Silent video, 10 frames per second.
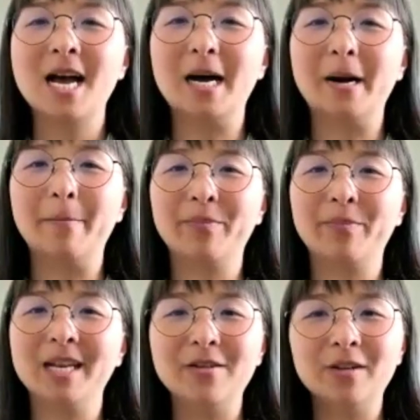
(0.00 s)

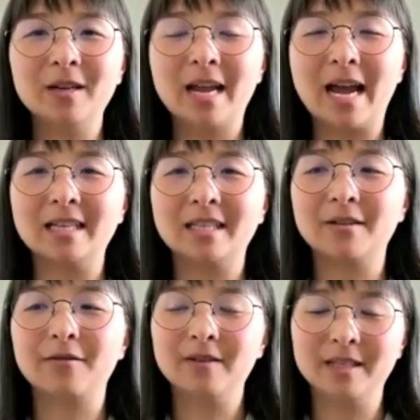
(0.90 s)
And even as
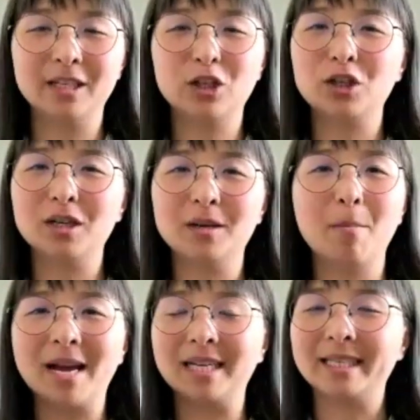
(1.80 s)
a
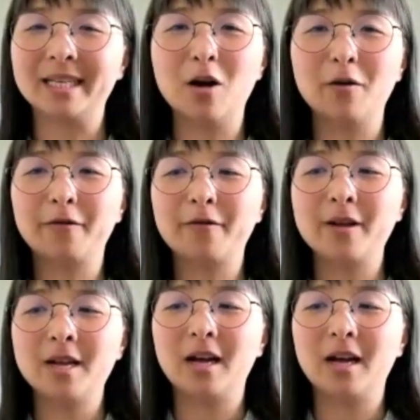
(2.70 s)
physician myself,